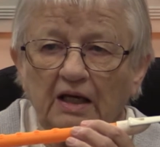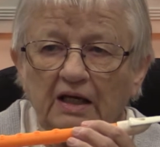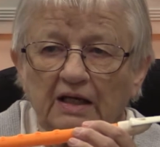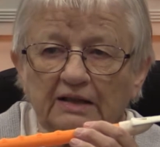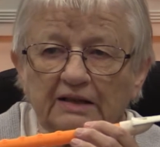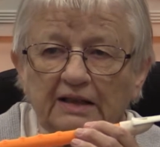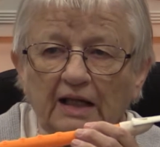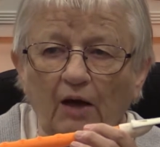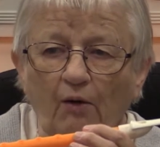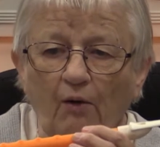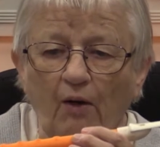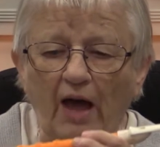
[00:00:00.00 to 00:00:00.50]

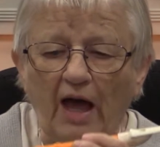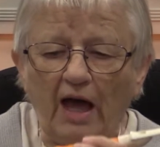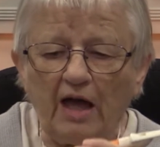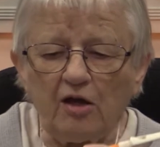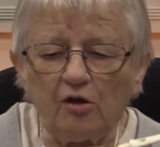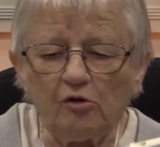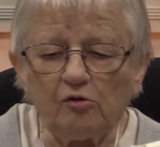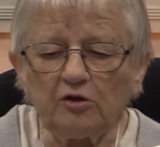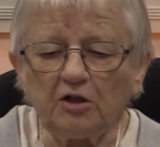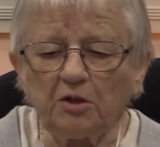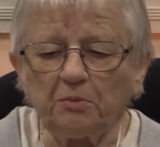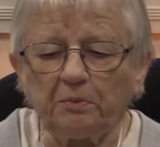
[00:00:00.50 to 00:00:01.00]
Now, I
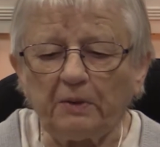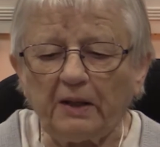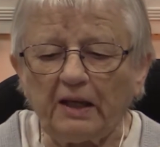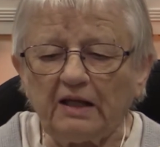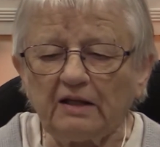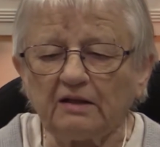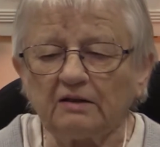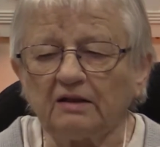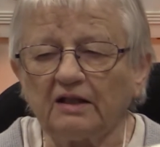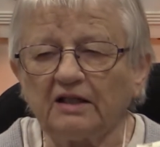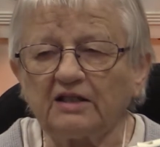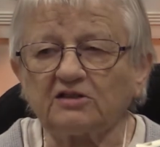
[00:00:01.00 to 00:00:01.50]
only
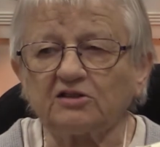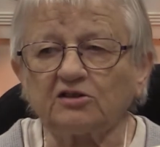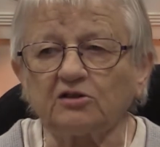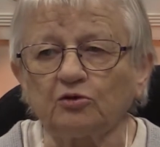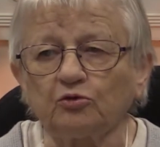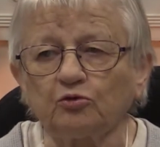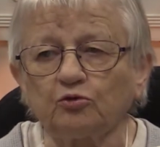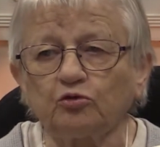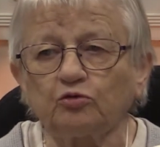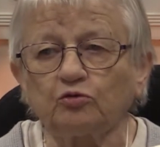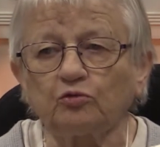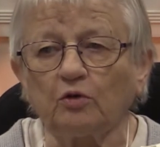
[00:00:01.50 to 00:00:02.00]
paid less than
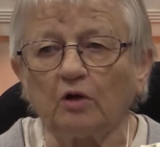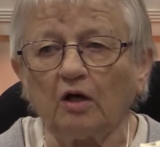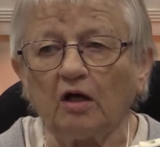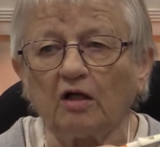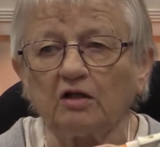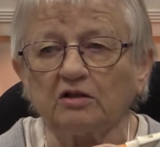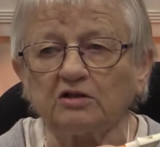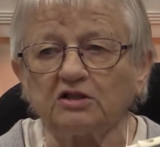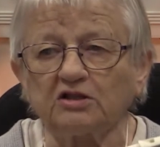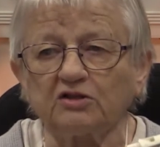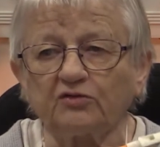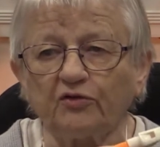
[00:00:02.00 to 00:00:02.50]

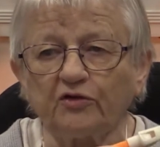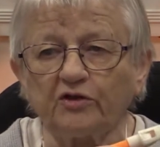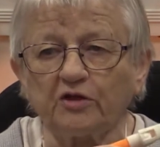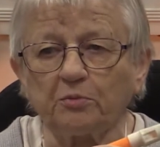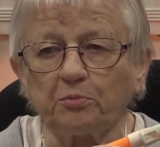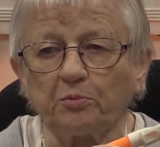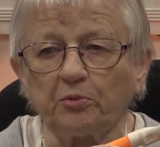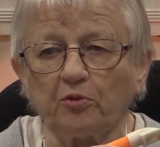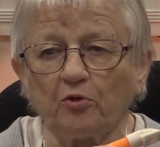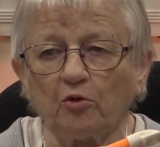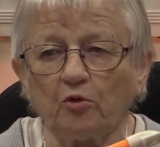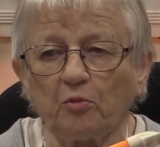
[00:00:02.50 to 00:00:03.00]
$2 for the
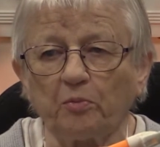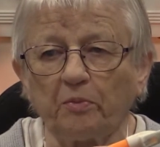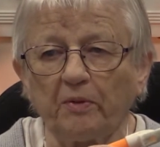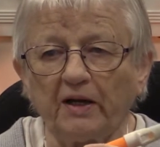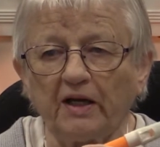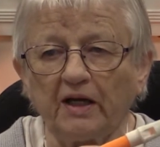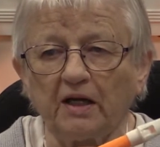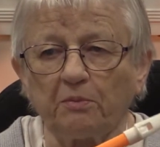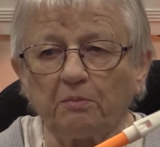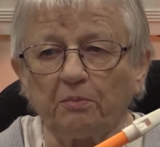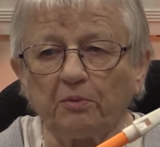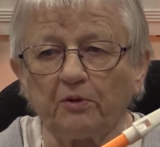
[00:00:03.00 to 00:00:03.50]
Pearl
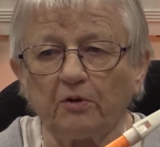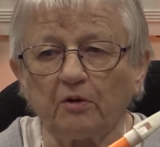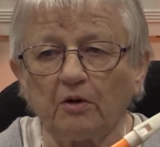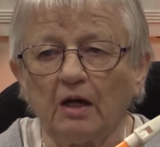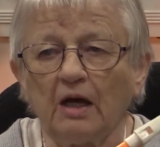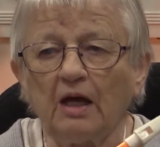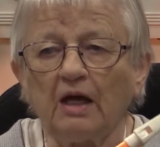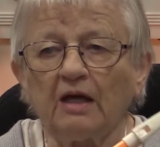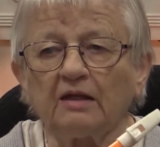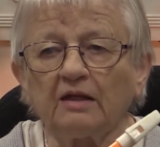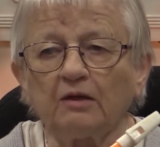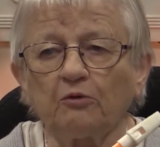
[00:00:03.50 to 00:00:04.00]
Piper.
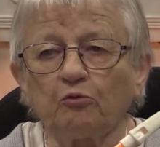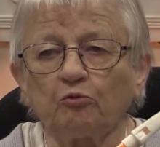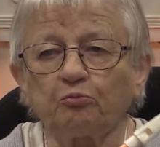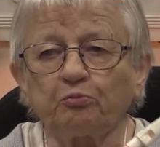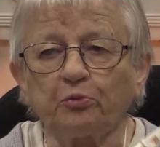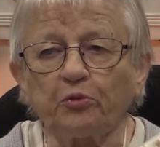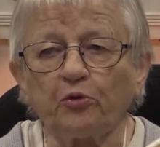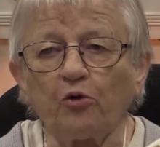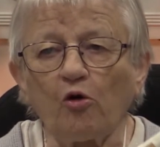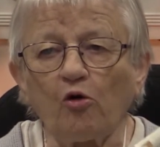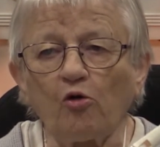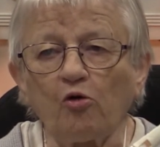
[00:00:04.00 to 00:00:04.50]
The
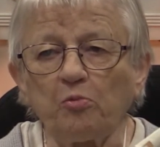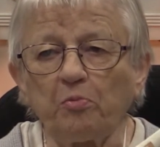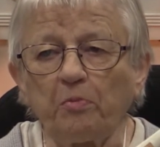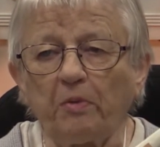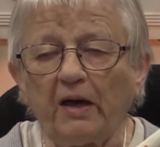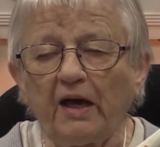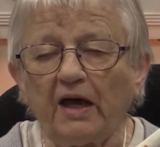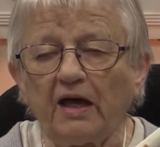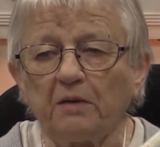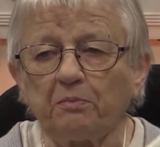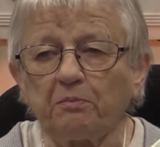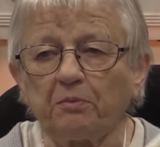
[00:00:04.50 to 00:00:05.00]
Pearl
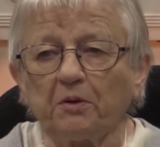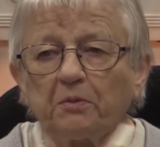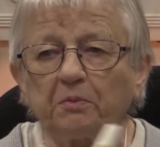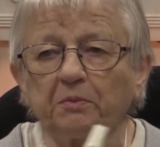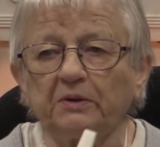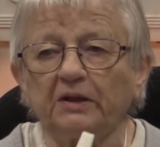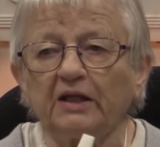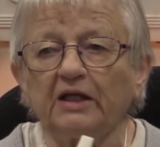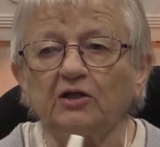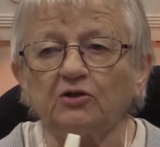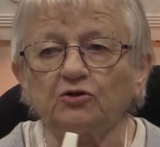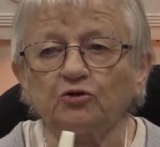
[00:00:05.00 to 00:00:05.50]
Piper
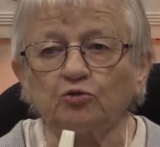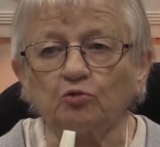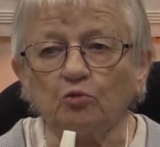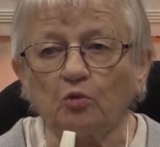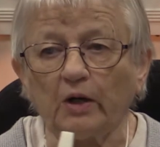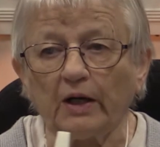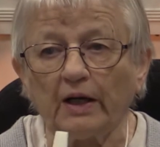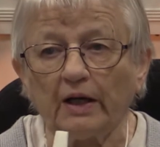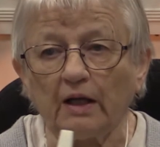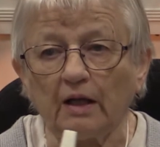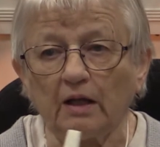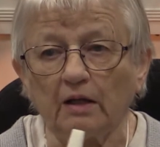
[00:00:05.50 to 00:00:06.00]
plays
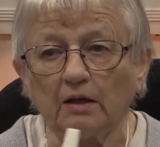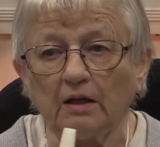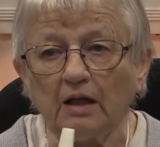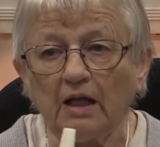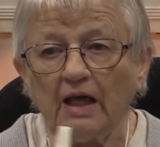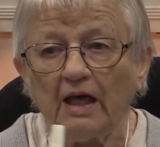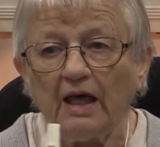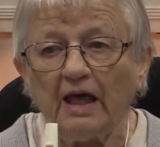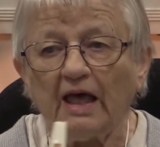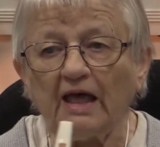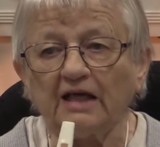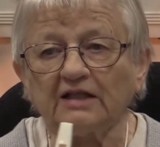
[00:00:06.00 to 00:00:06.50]
well.
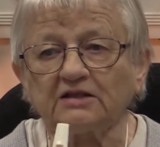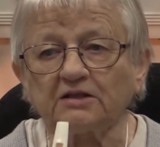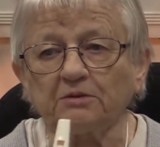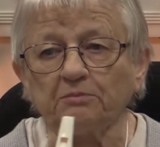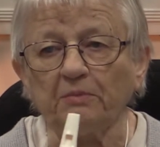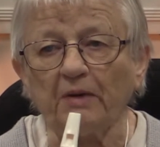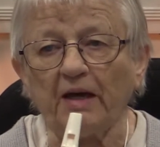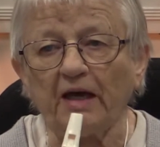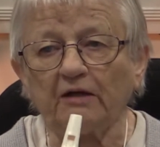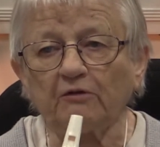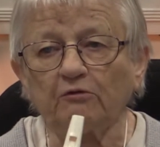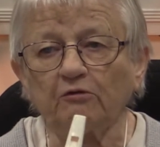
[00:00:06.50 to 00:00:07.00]
As a
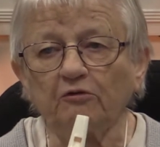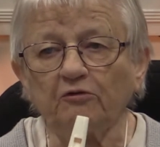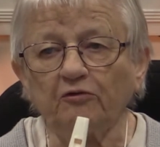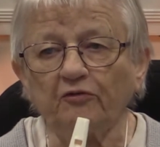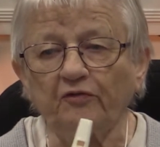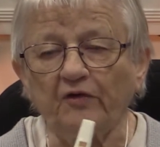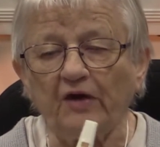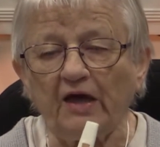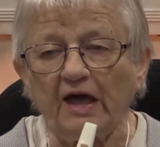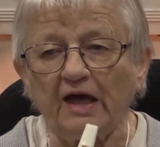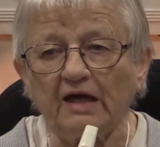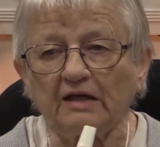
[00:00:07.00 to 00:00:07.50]
matter of
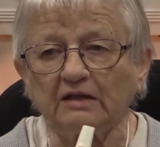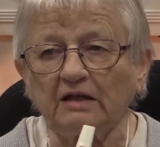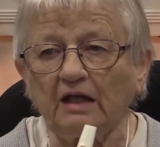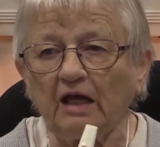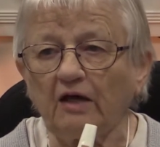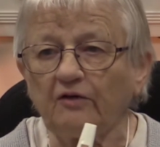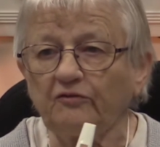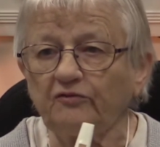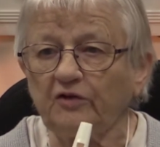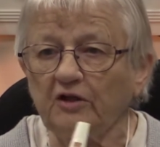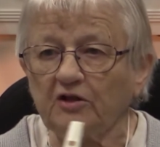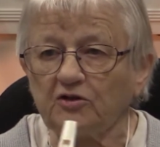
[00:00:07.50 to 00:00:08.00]
fact,
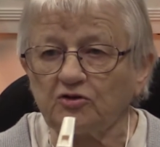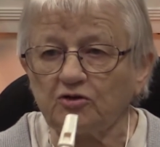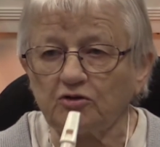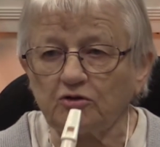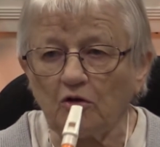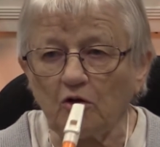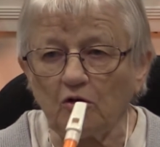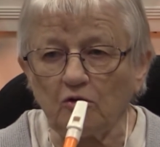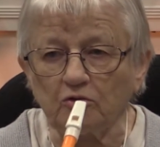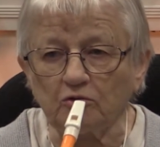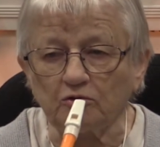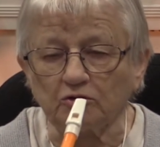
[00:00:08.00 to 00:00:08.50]
I've done
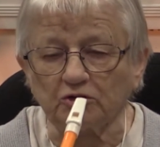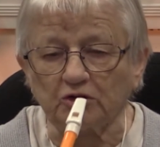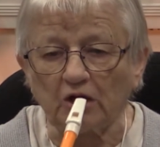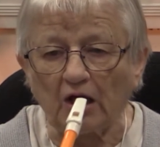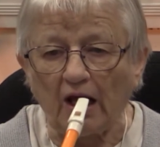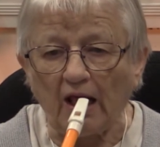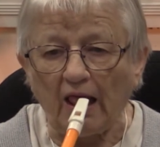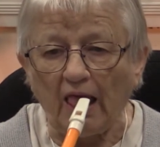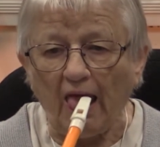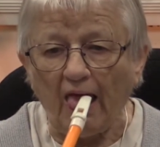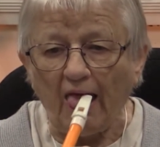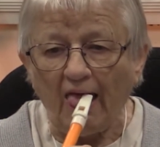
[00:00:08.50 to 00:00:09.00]
solos
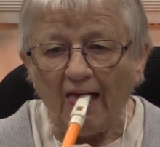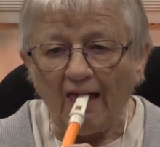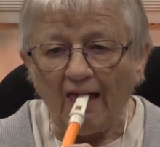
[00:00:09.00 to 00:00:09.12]
on it.